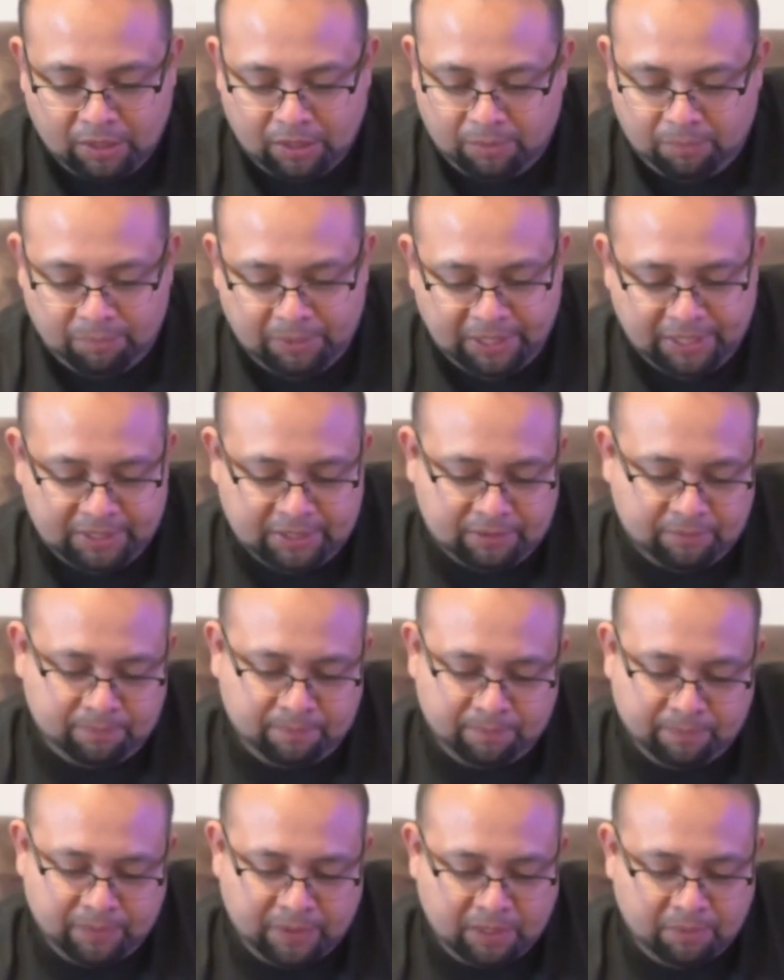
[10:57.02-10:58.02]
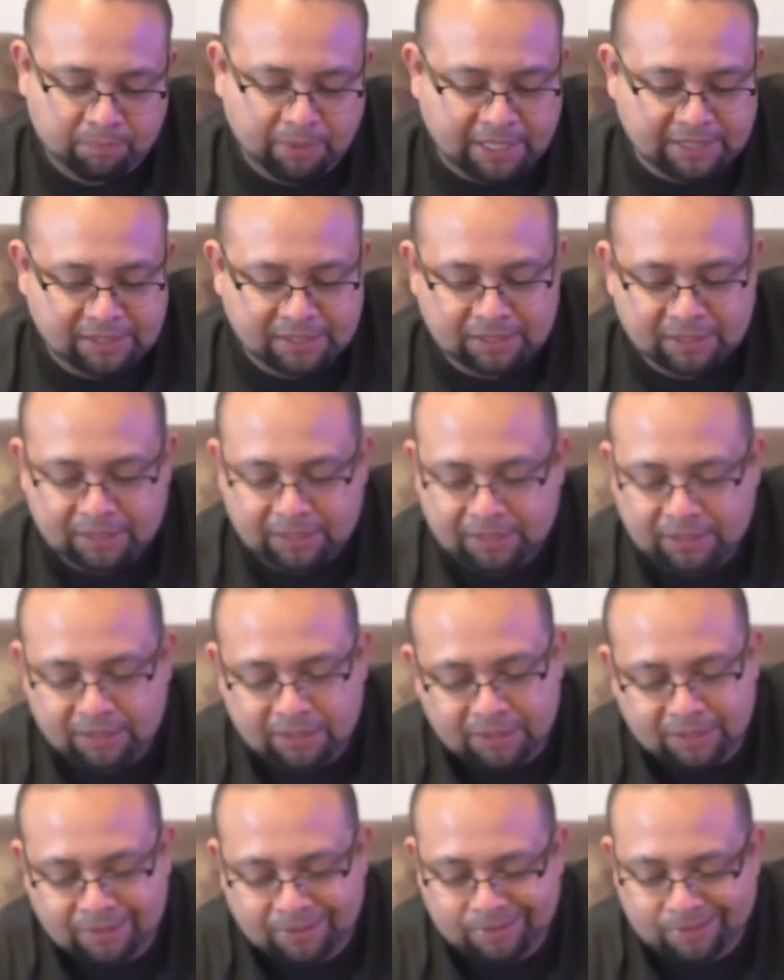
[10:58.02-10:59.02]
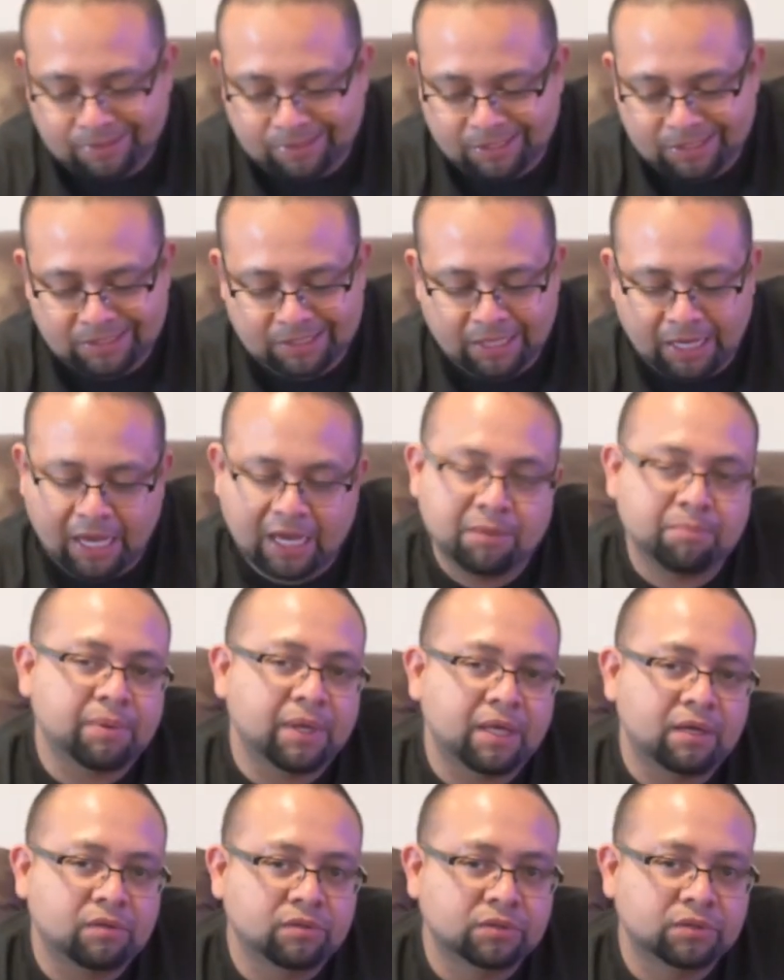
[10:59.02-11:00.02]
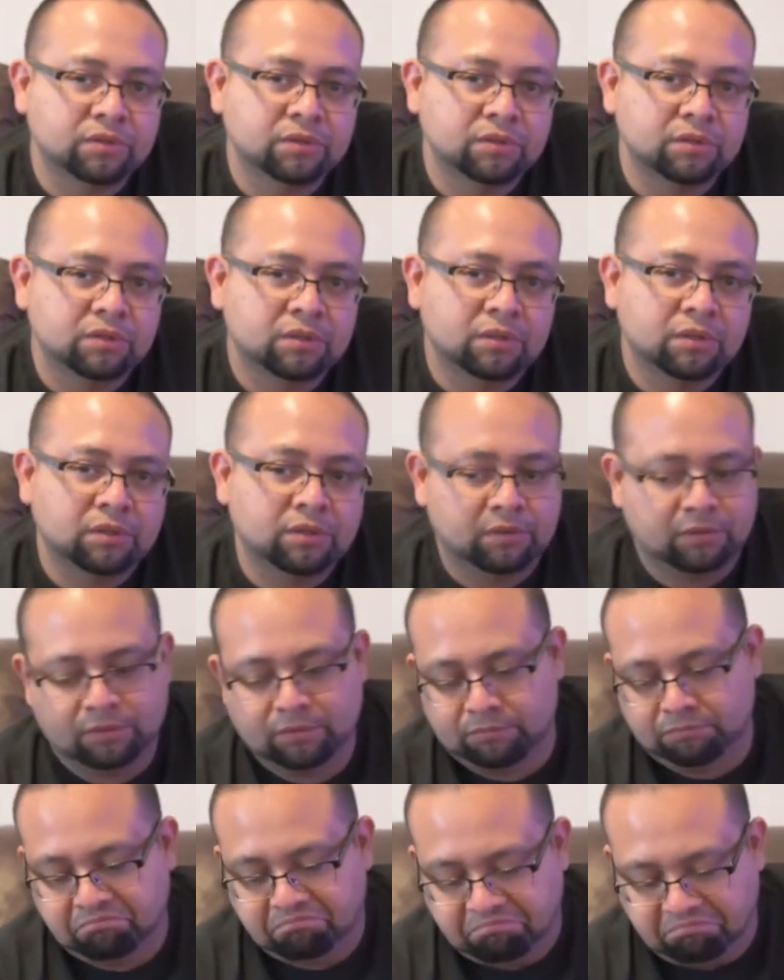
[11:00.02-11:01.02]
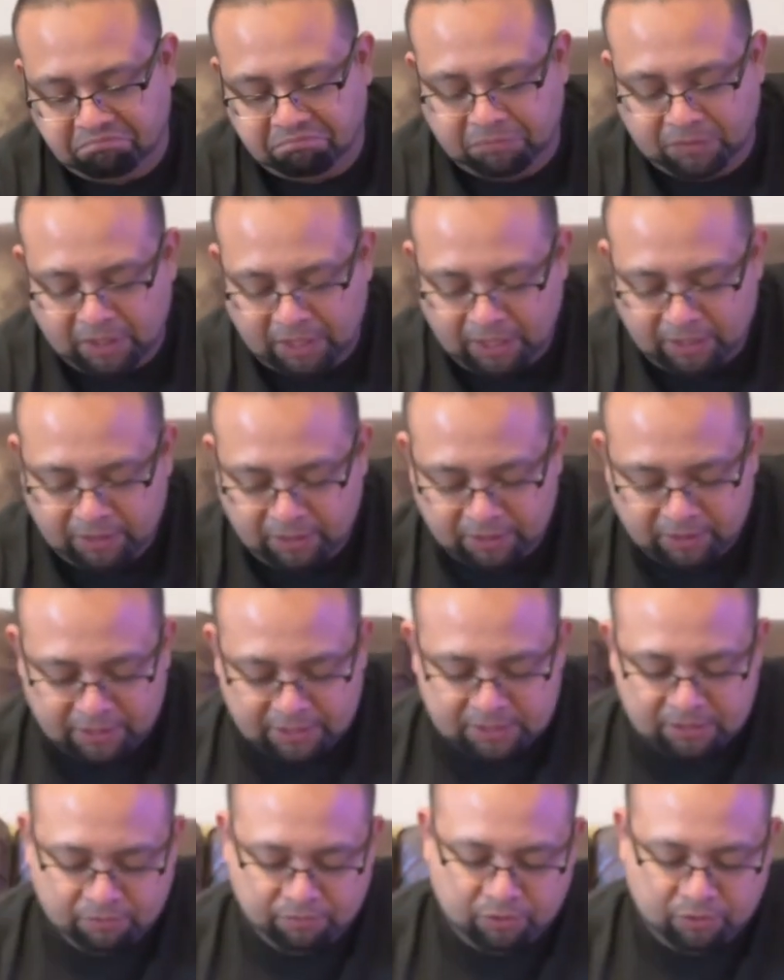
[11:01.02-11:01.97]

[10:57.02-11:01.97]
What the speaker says: But basically 6 to 8 pedals. And then this, of